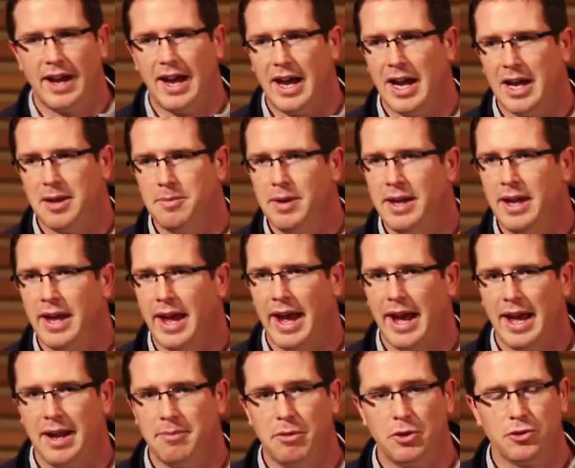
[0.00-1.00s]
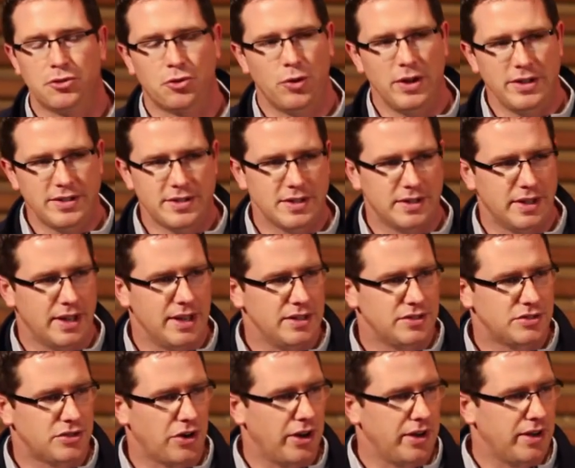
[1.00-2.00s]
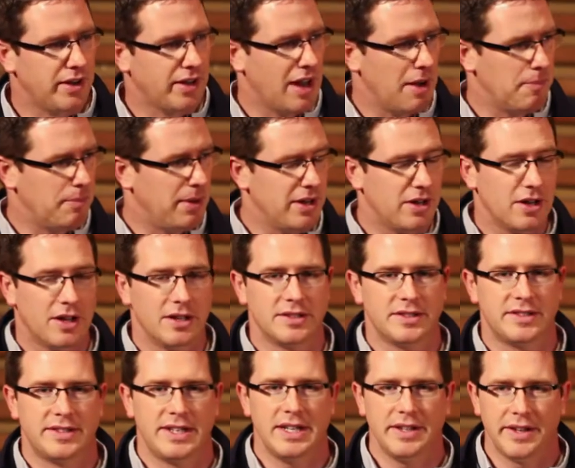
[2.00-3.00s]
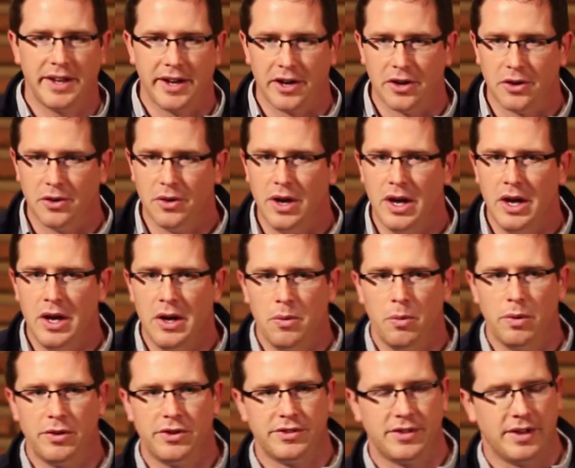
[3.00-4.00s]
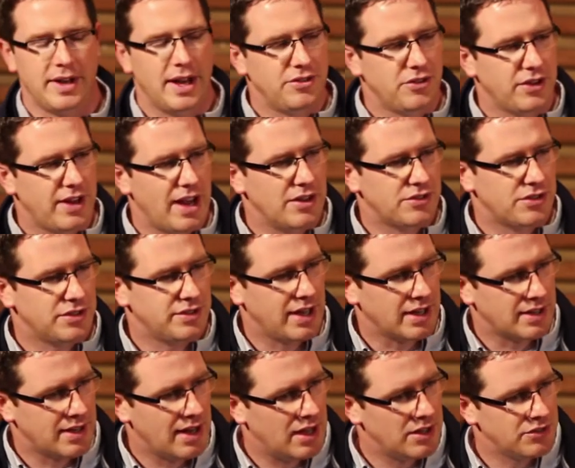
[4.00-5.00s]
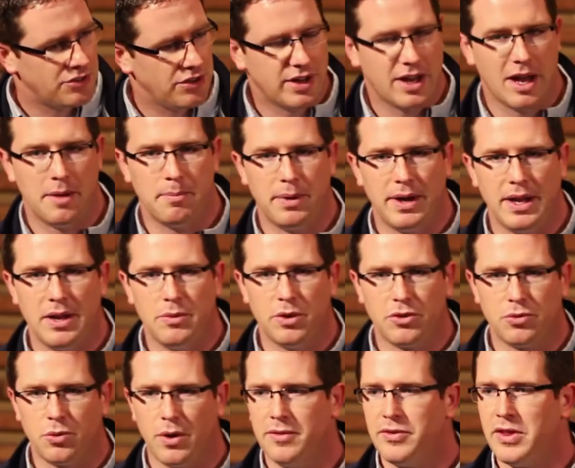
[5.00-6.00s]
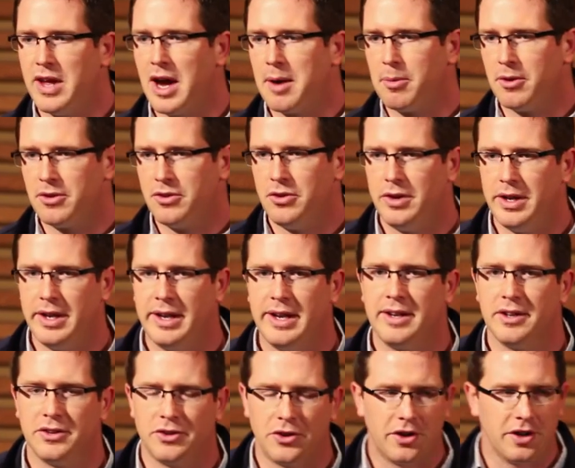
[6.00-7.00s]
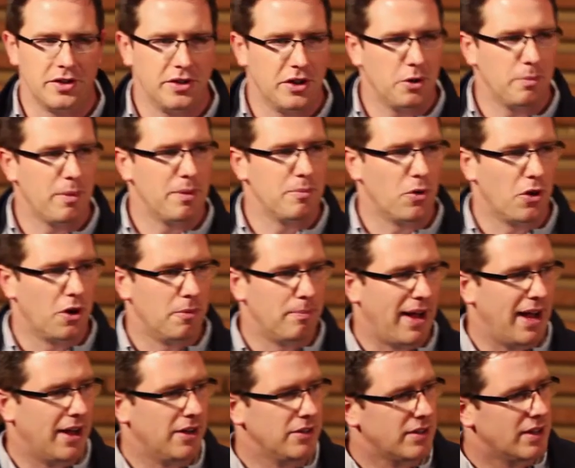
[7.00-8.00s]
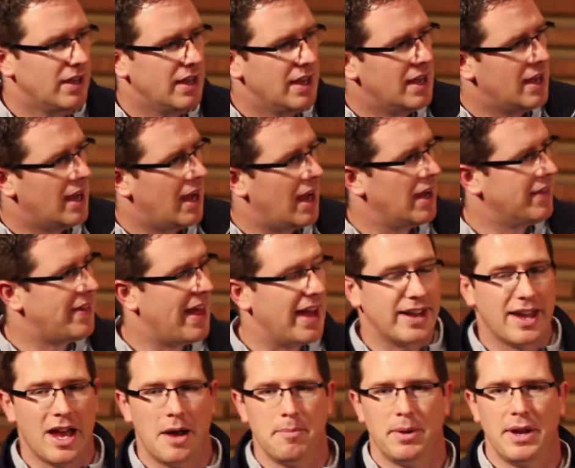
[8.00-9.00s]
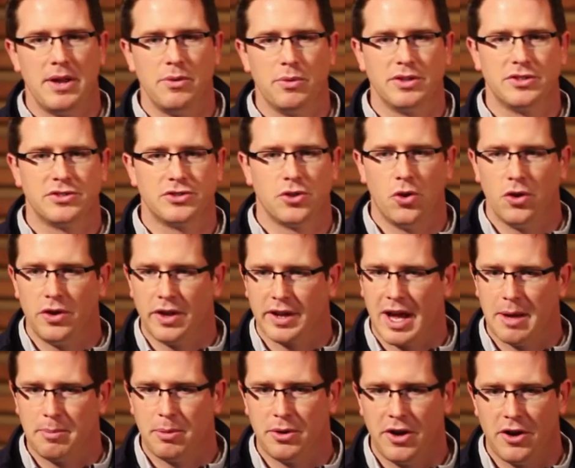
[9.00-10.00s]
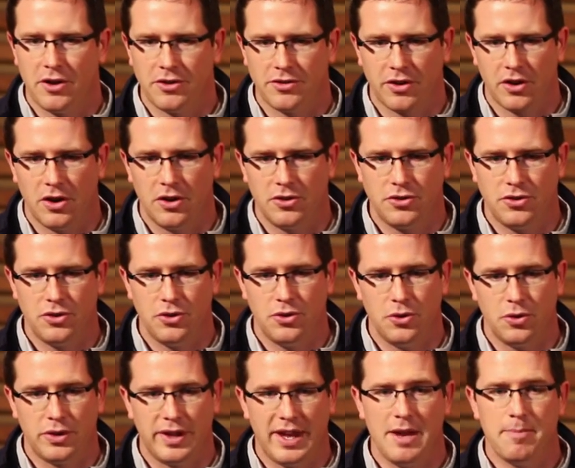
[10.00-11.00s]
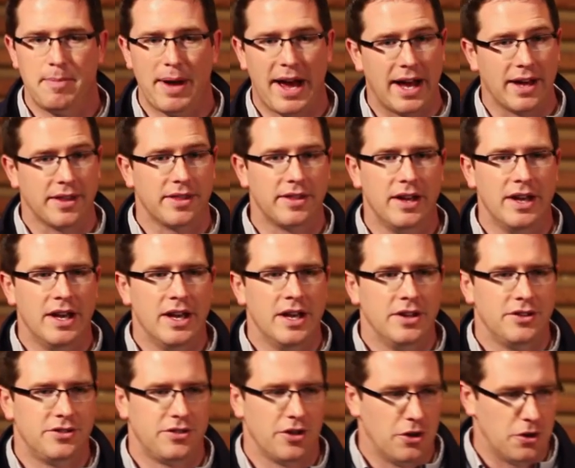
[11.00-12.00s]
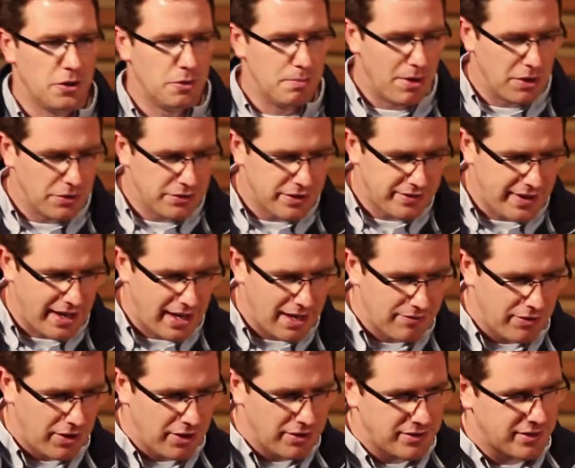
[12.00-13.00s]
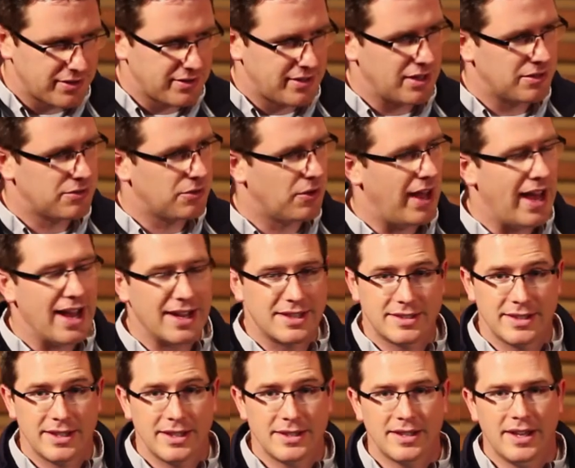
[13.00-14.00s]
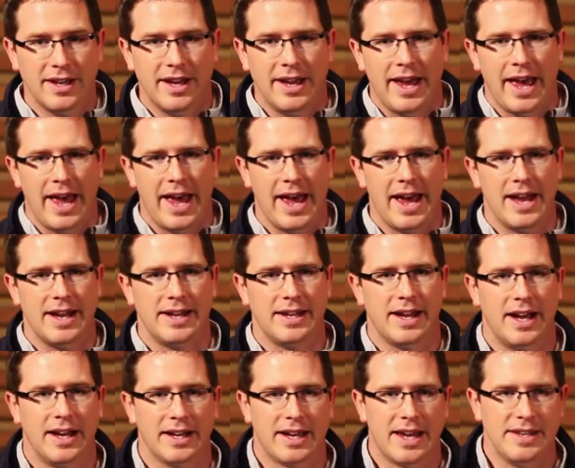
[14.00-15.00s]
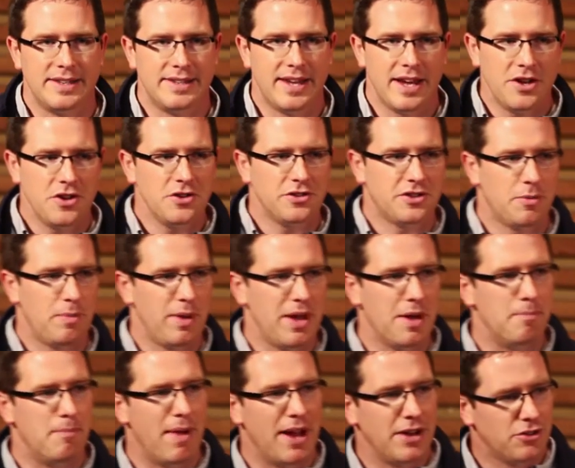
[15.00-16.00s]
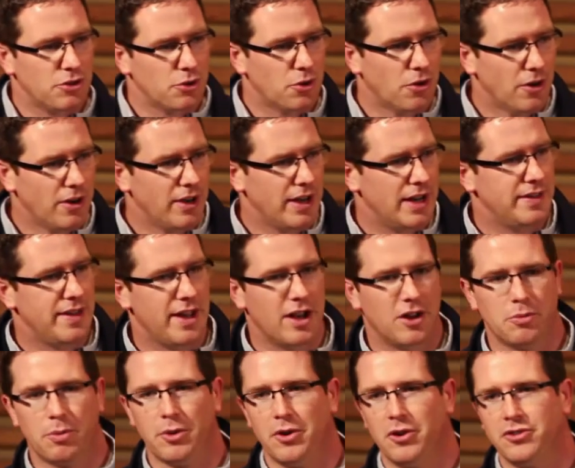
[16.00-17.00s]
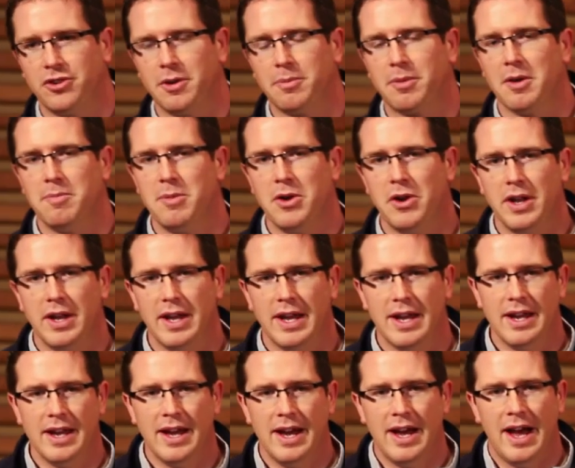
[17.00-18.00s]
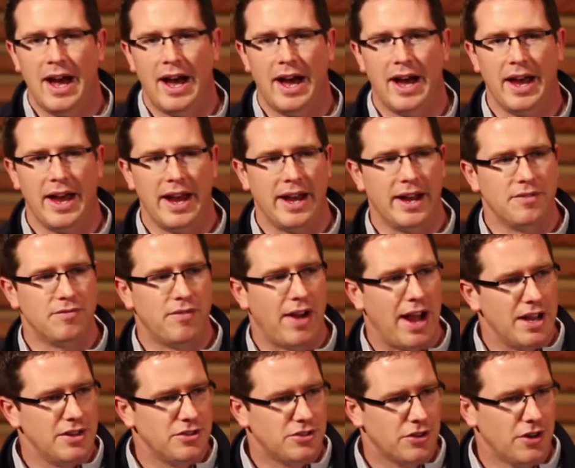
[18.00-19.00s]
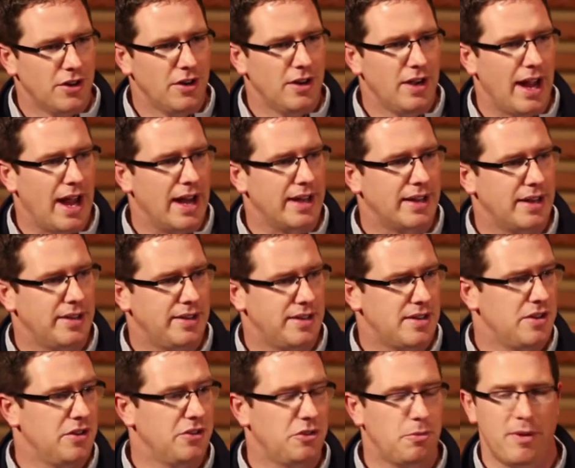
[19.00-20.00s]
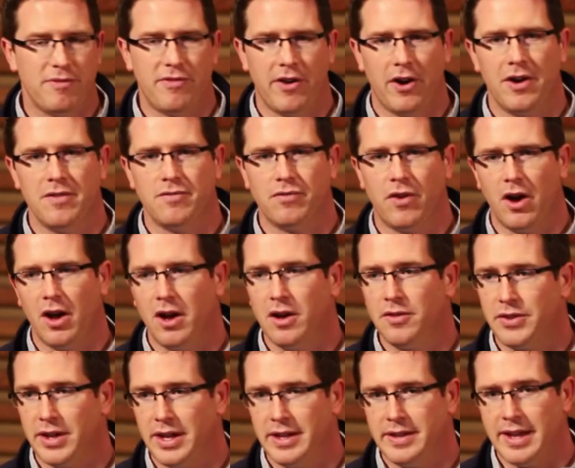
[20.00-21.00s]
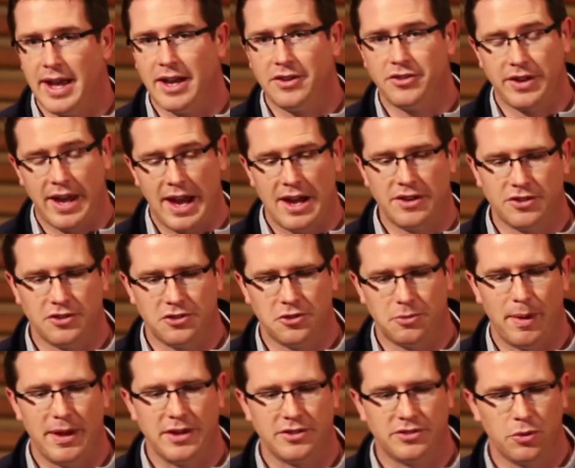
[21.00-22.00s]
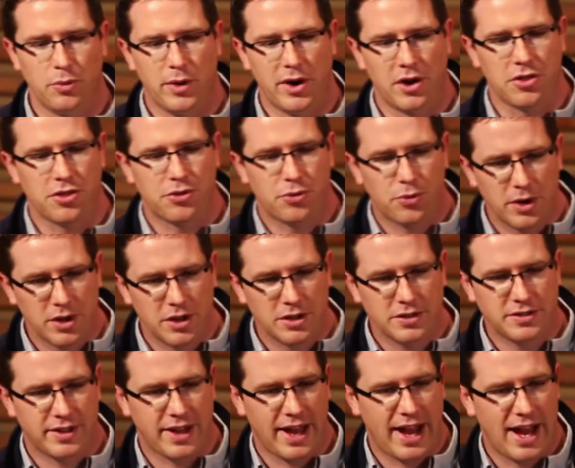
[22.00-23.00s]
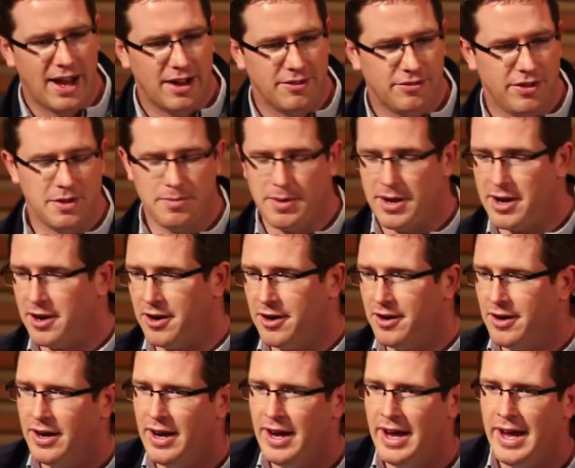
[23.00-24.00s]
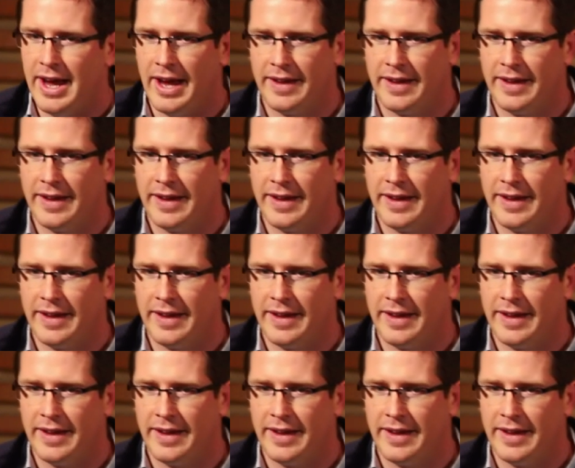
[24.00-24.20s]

time and most recently started a company called Seelio, which is an education technology company, which we'll have the opportunity to learn a little bit more about. Uh, that company was sold a couple years ago to KeyPath. So Moses had a very successful exit and uh, continues to be a mentor in the entrepreneurship community, uh, an advisor, and continues to be very involved in the education space. So we are thrilled to have him here.